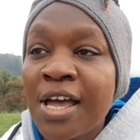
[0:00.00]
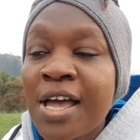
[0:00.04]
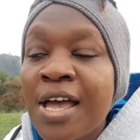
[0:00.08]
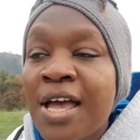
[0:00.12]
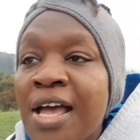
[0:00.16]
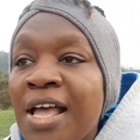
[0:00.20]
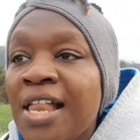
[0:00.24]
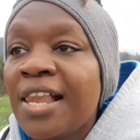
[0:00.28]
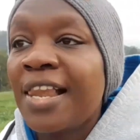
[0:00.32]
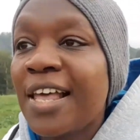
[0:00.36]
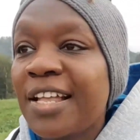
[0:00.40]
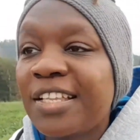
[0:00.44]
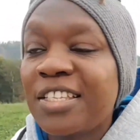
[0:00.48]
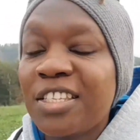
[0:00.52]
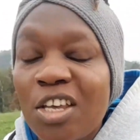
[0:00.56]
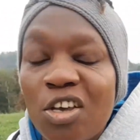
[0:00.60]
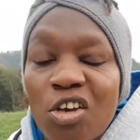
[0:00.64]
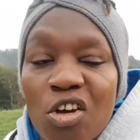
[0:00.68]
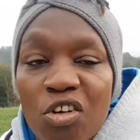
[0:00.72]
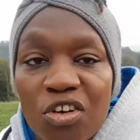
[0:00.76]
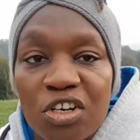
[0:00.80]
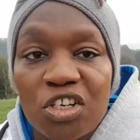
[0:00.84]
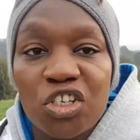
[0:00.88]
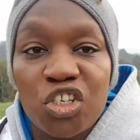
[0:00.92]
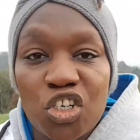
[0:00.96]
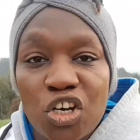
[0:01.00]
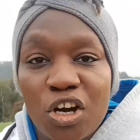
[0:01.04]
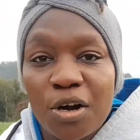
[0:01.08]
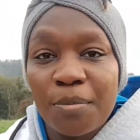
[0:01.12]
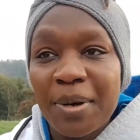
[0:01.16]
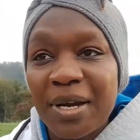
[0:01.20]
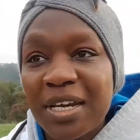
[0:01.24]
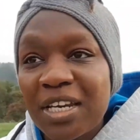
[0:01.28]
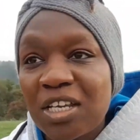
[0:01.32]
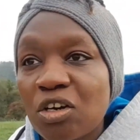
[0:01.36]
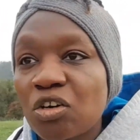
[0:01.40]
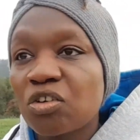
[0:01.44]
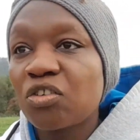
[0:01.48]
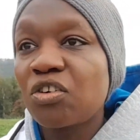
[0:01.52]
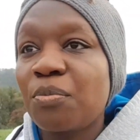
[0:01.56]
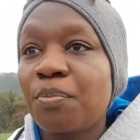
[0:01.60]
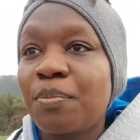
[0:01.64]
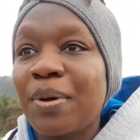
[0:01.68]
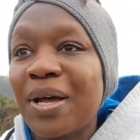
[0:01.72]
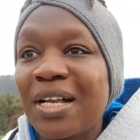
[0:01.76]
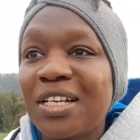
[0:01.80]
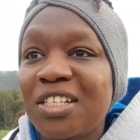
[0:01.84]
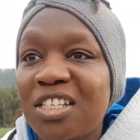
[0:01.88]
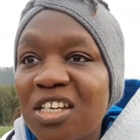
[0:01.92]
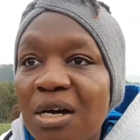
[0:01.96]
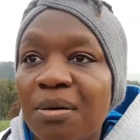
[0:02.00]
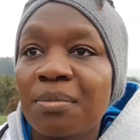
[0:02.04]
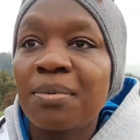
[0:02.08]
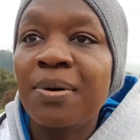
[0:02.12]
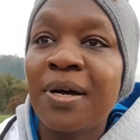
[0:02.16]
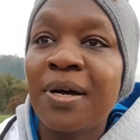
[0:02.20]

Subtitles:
Let's say you're in Germany or in Belgium,